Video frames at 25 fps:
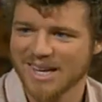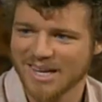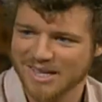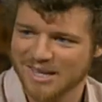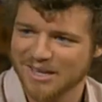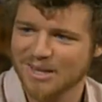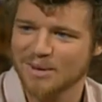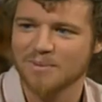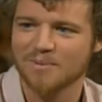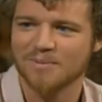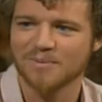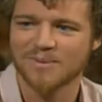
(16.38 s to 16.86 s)

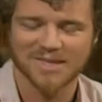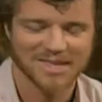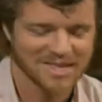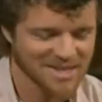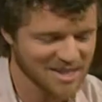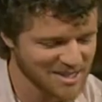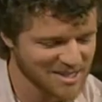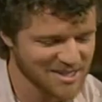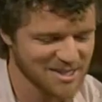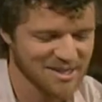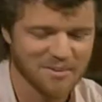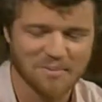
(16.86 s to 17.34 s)
to
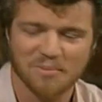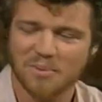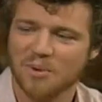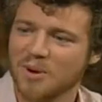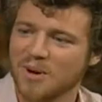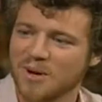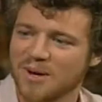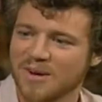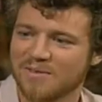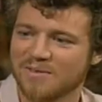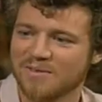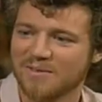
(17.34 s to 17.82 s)
get to the
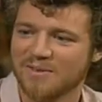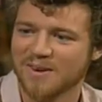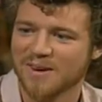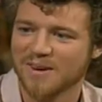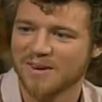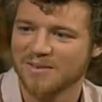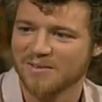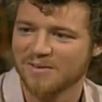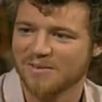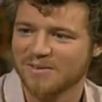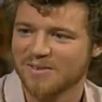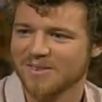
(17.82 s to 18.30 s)
point
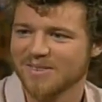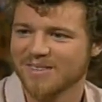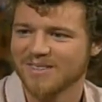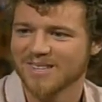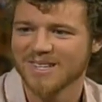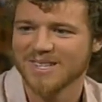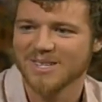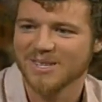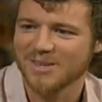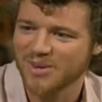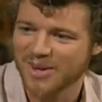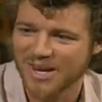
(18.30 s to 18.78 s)
of
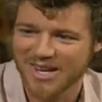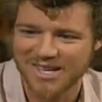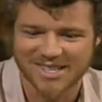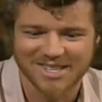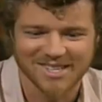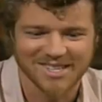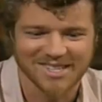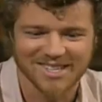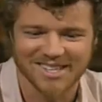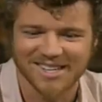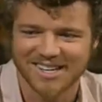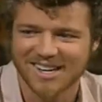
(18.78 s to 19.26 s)
this
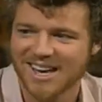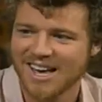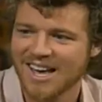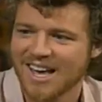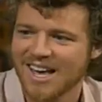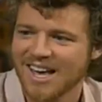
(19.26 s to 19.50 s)
question, and